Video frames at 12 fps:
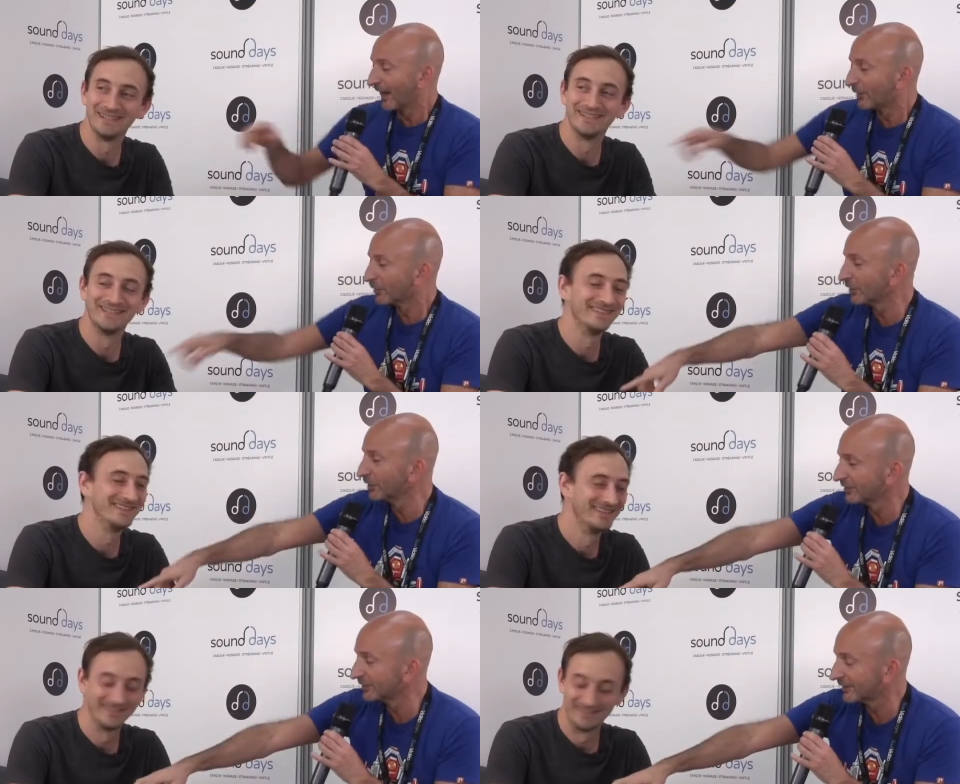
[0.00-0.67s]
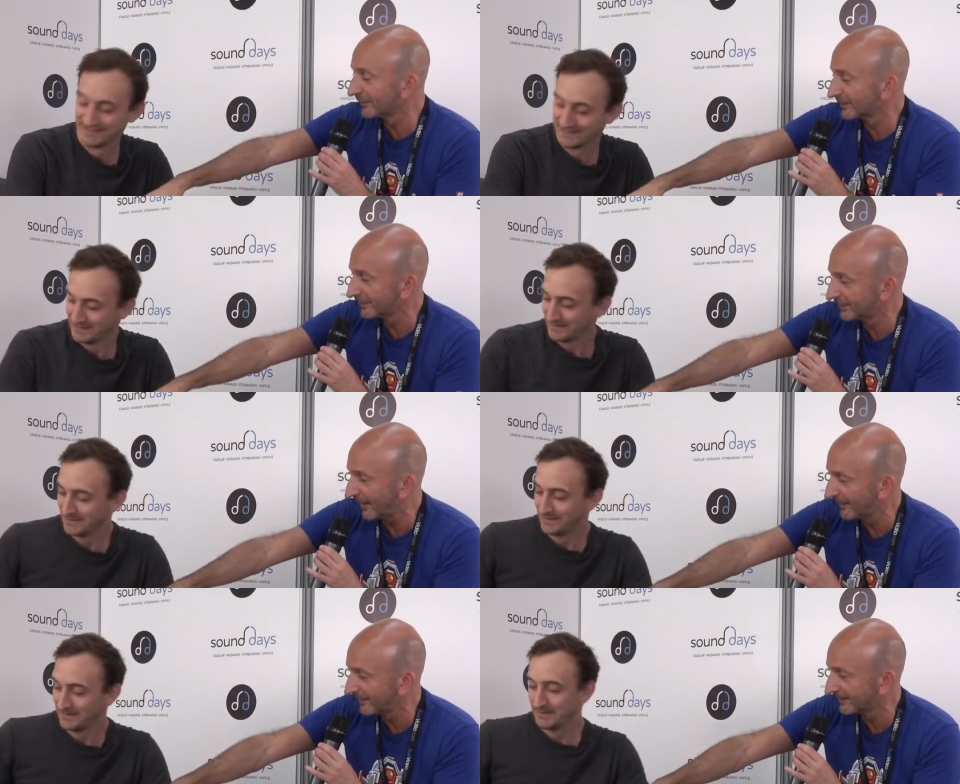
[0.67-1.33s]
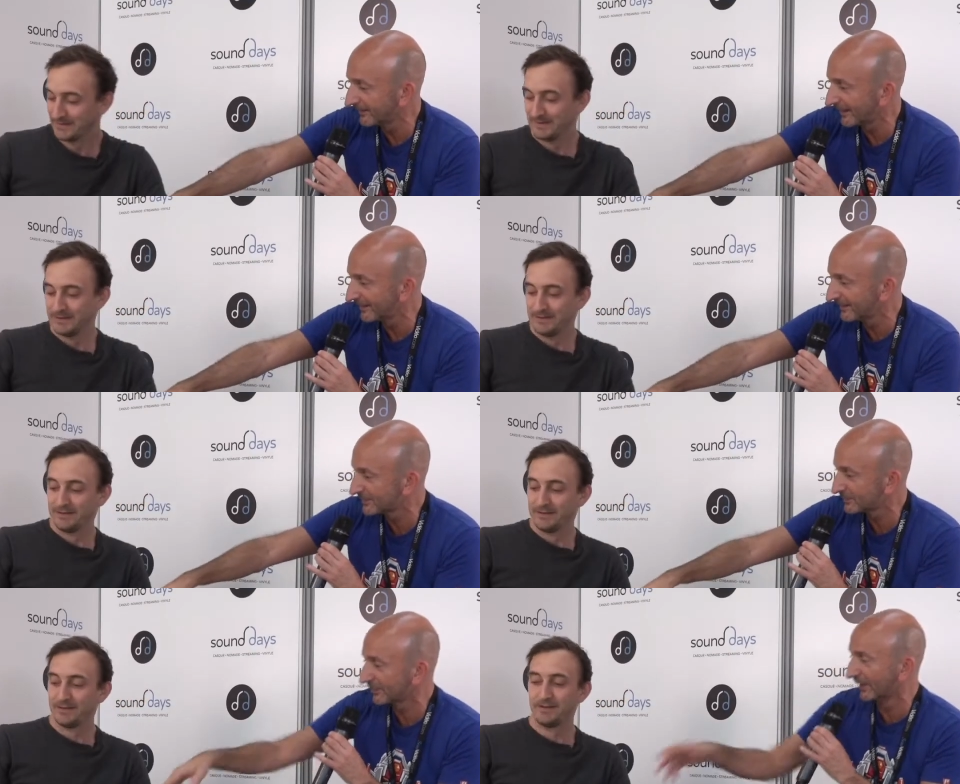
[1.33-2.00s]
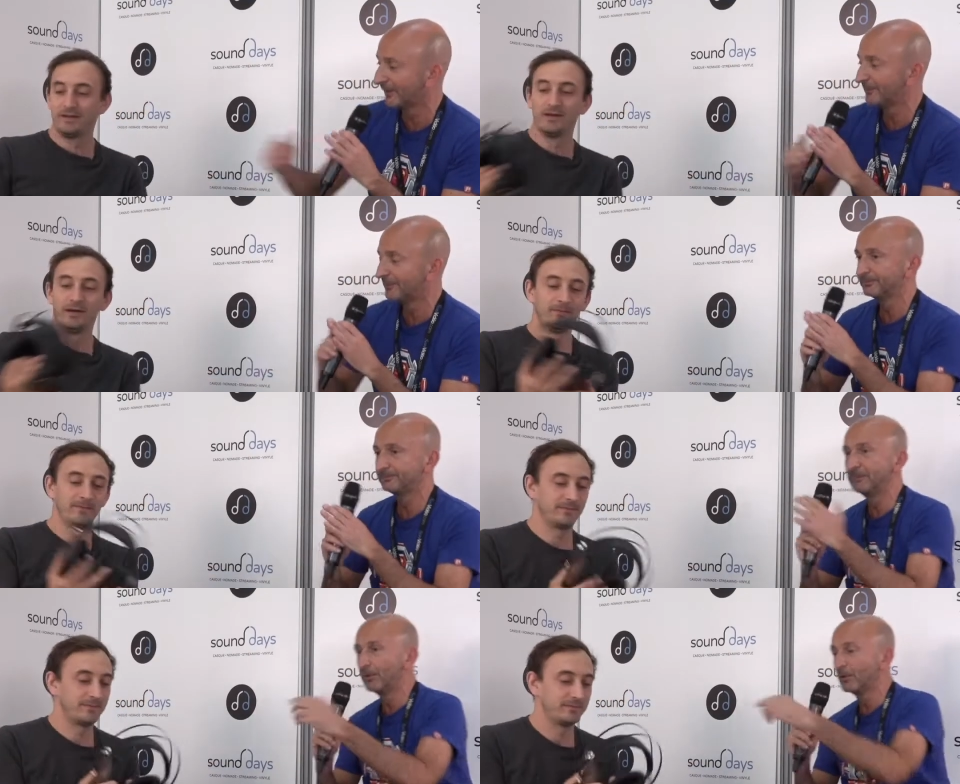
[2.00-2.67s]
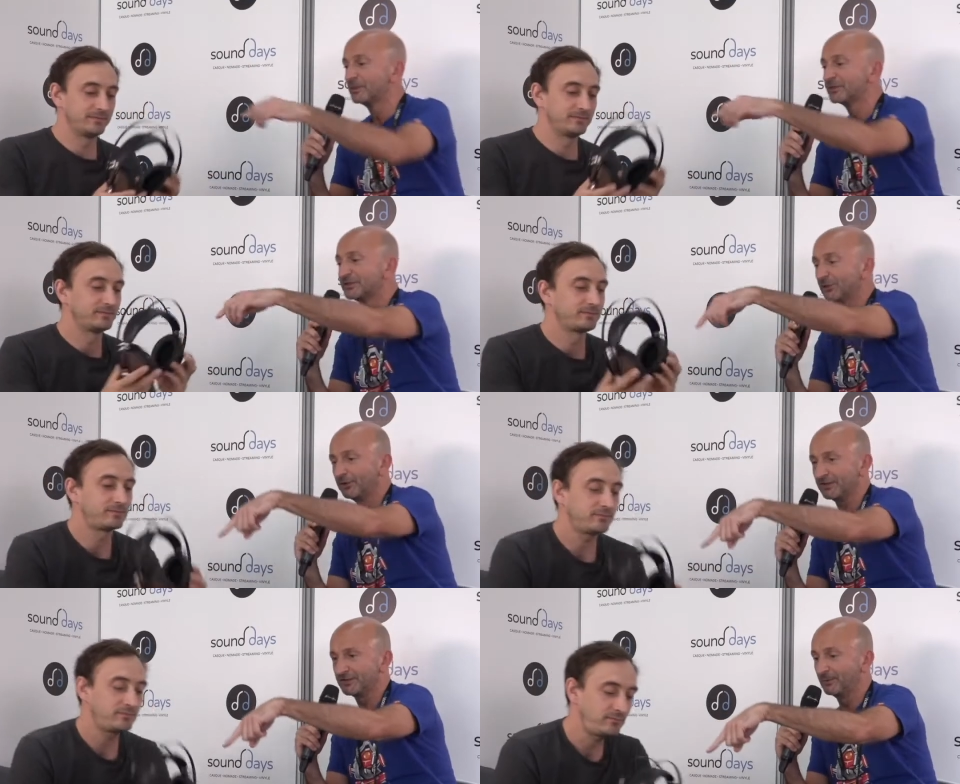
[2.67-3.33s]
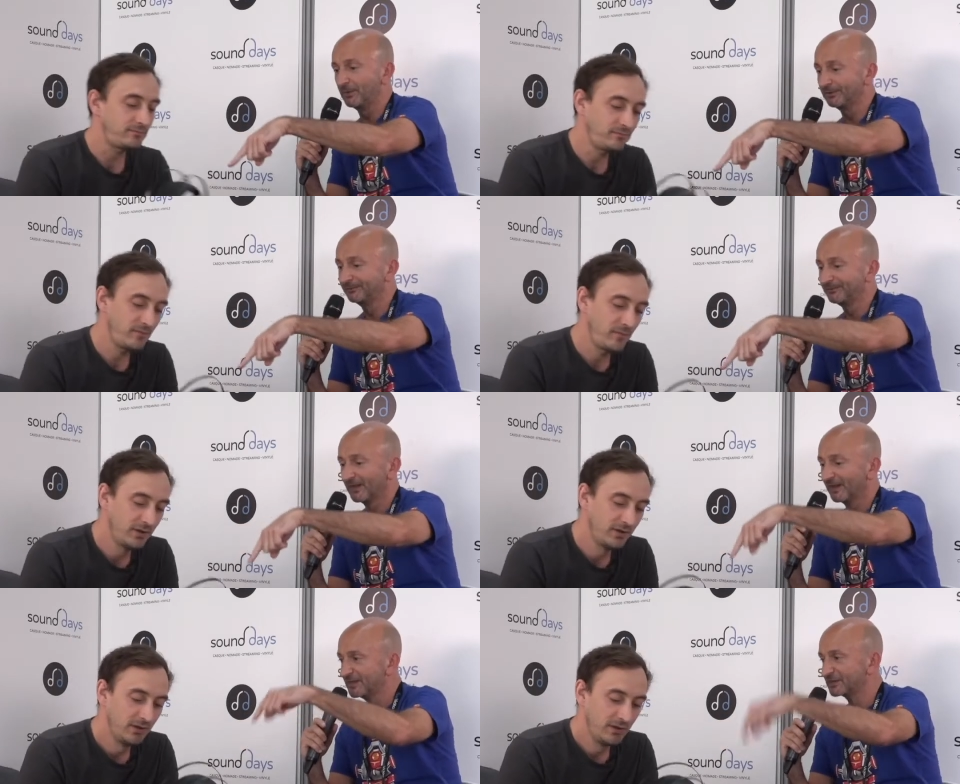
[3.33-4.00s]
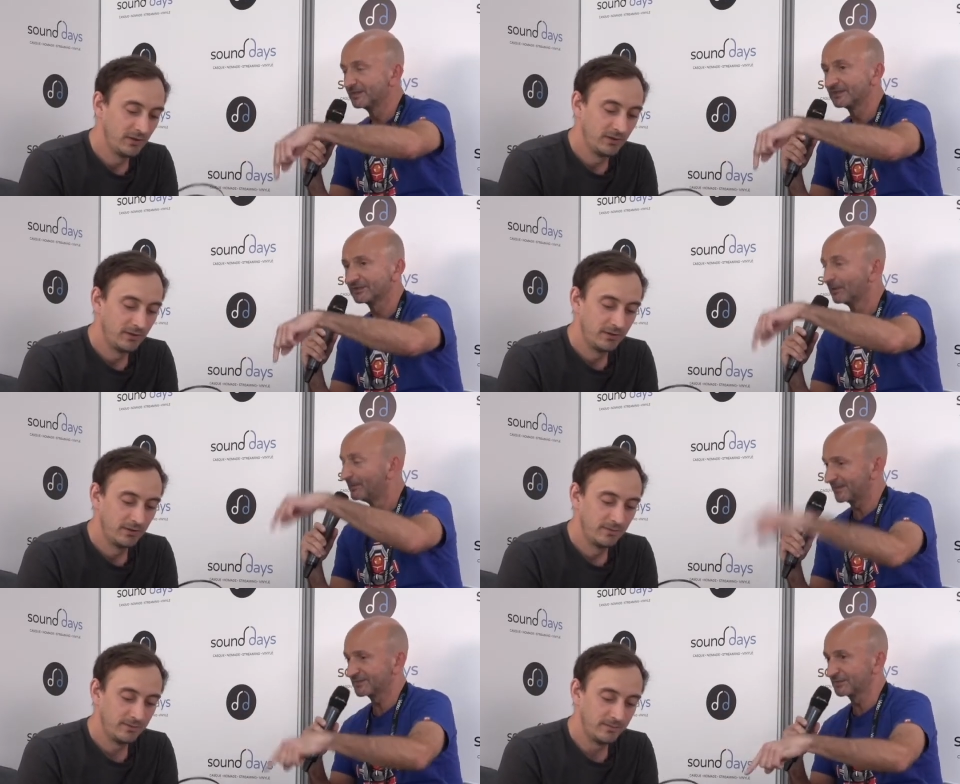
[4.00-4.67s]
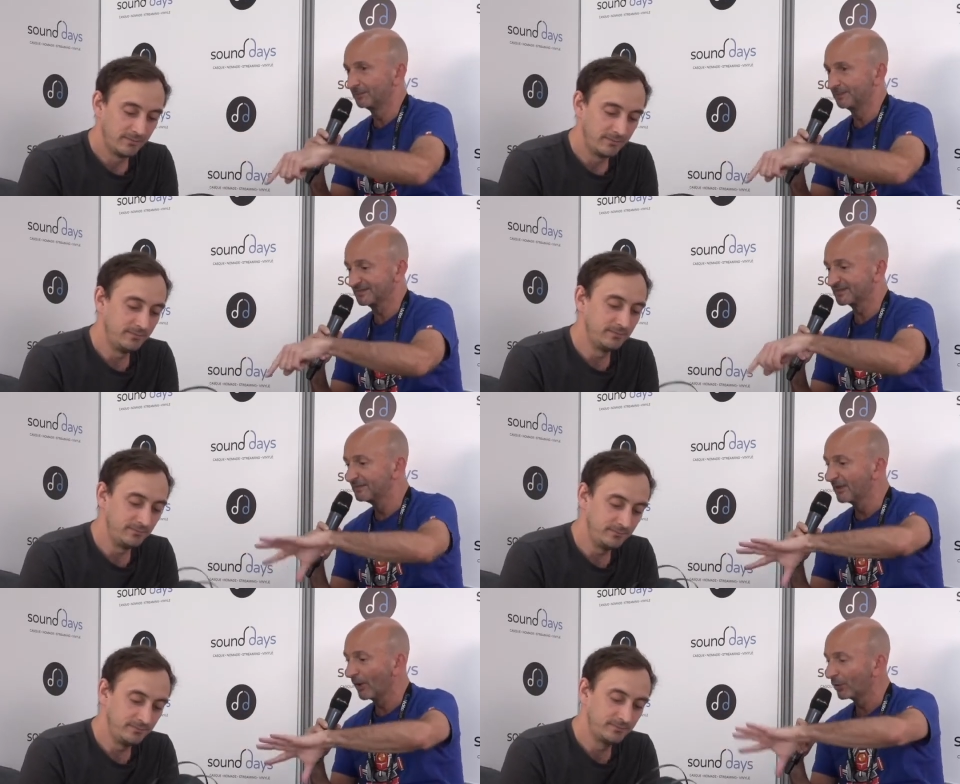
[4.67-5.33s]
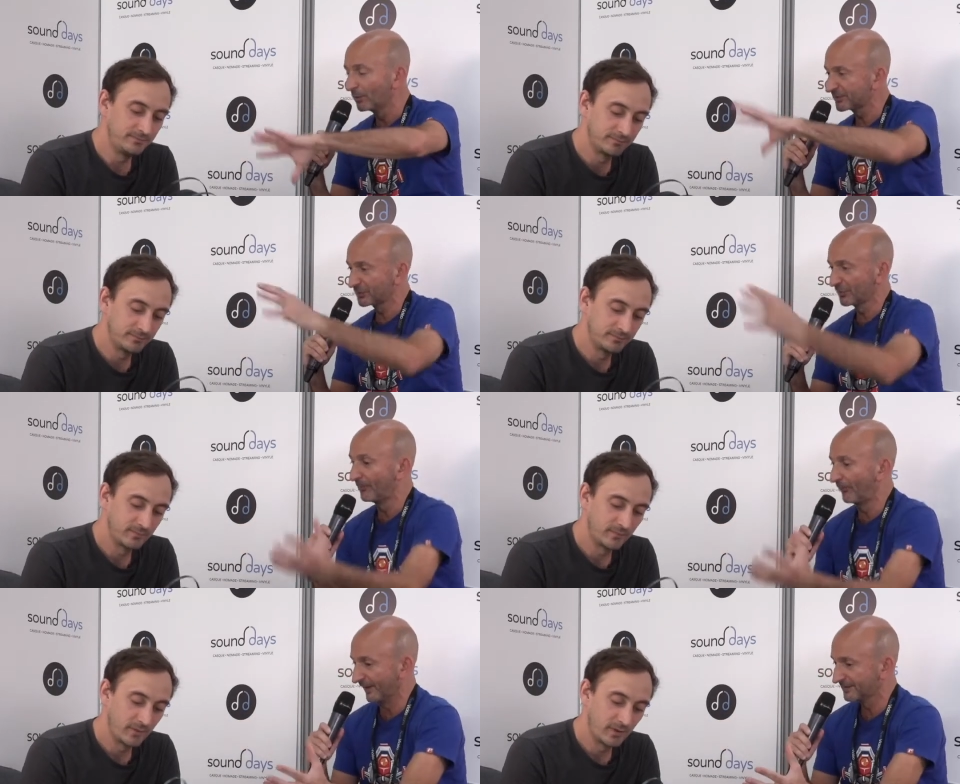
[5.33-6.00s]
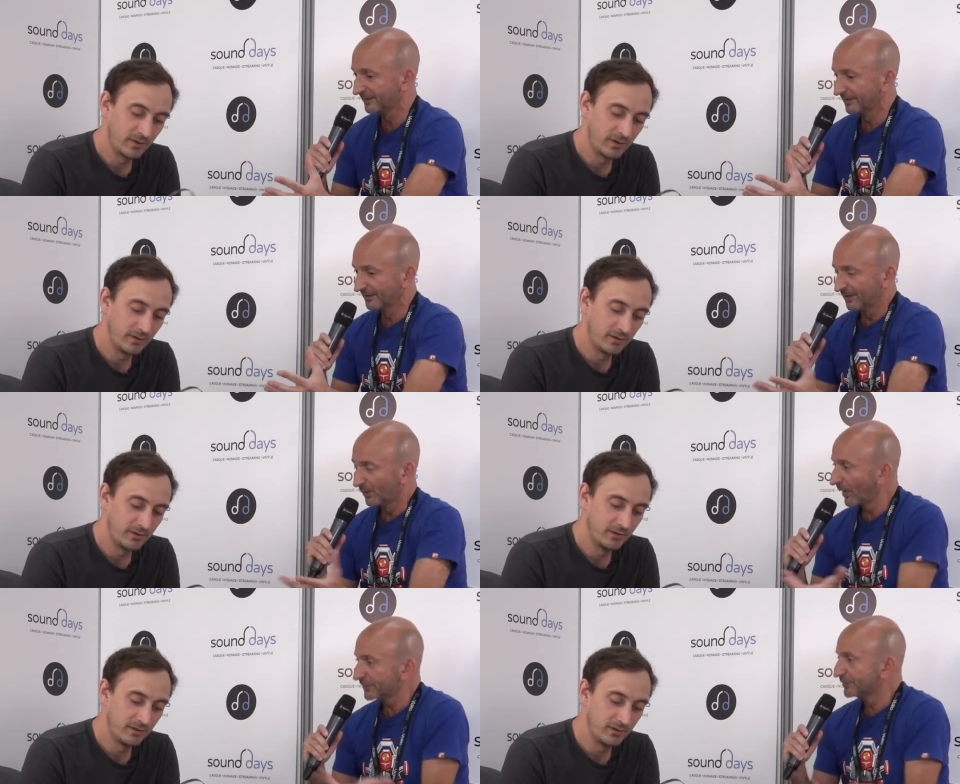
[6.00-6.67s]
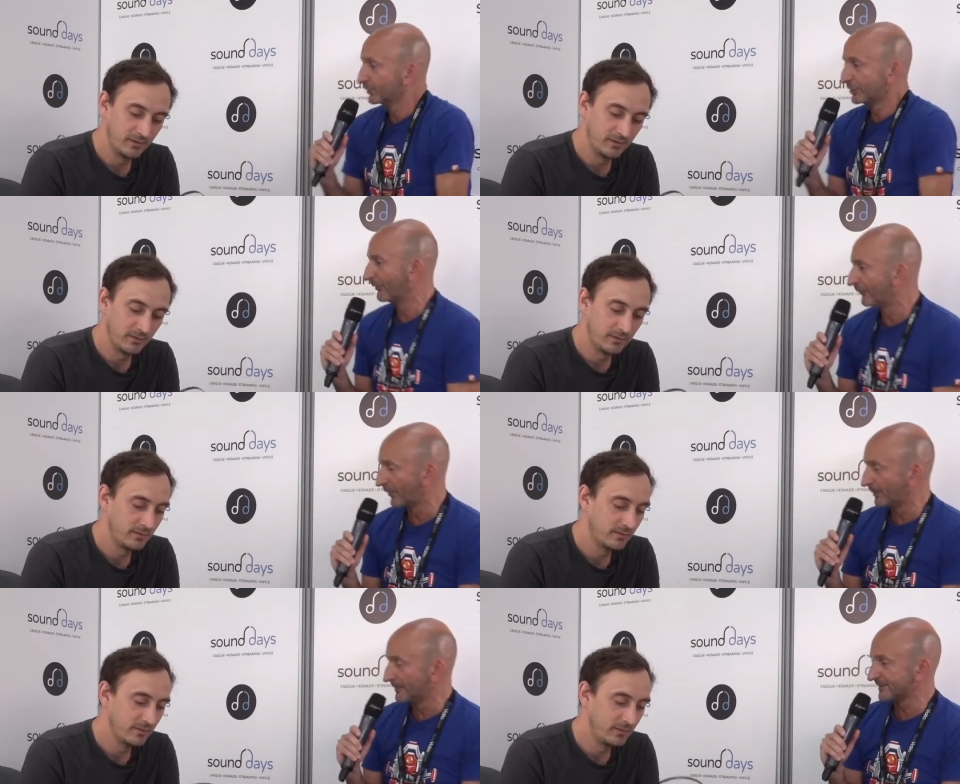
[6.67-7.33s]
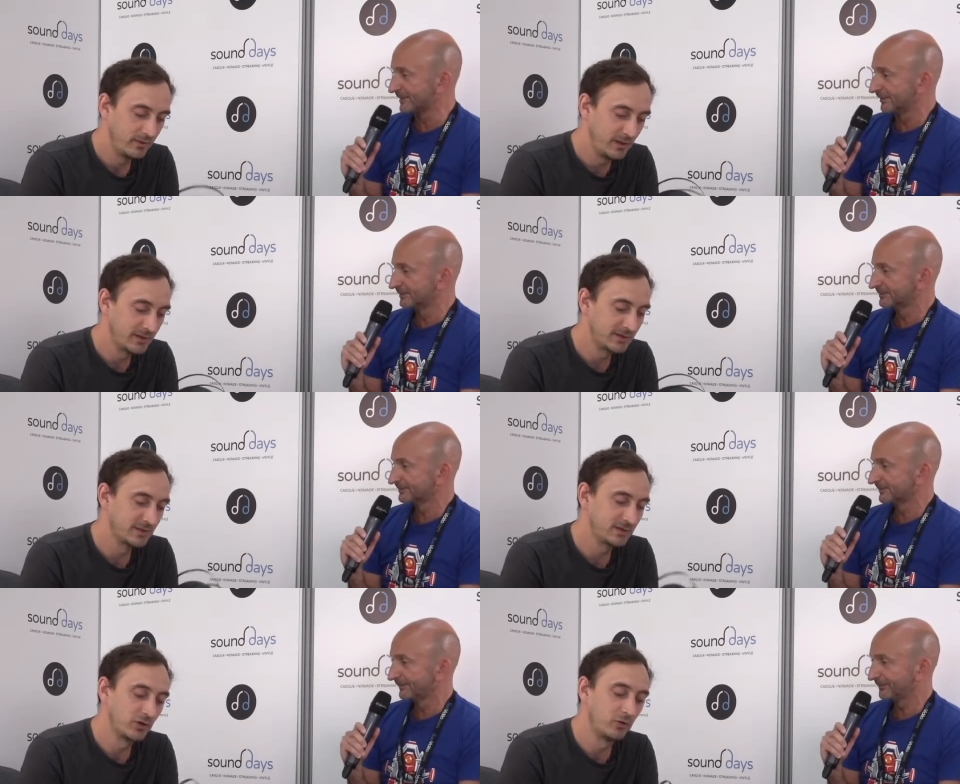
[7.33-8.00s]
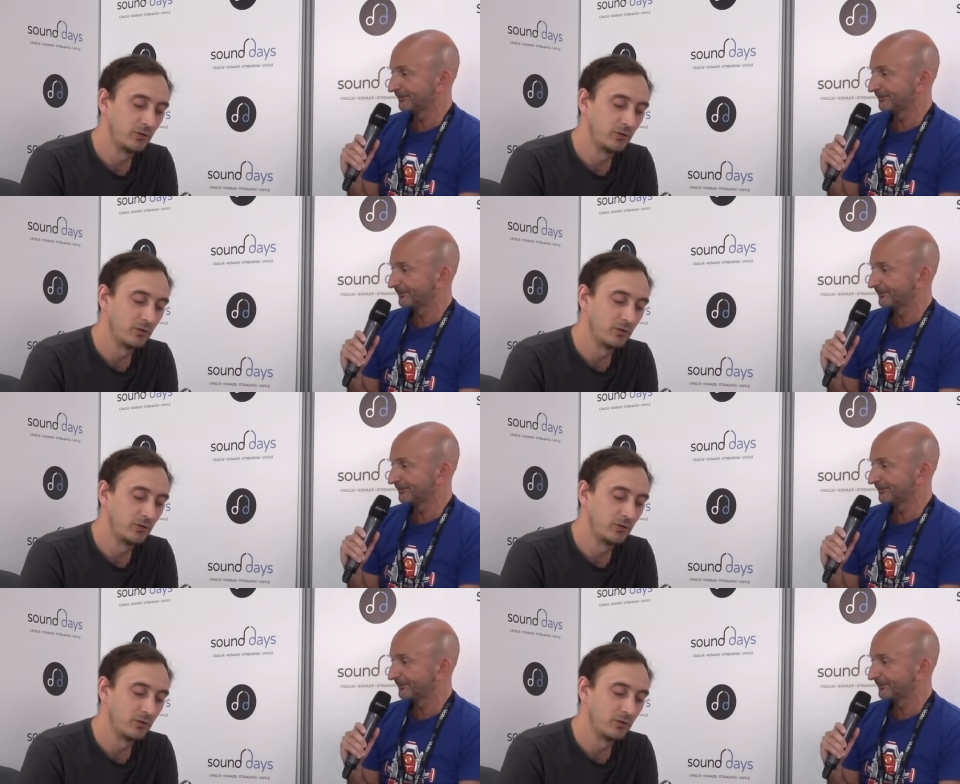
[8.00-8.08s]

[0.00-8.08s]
Speaker 1: You're gonna, you're gonna hang, hang this video. Yeah. People must know this one. This one is your masterpiece. Tell me all about your brand. Where do you come from, sir? Yes. So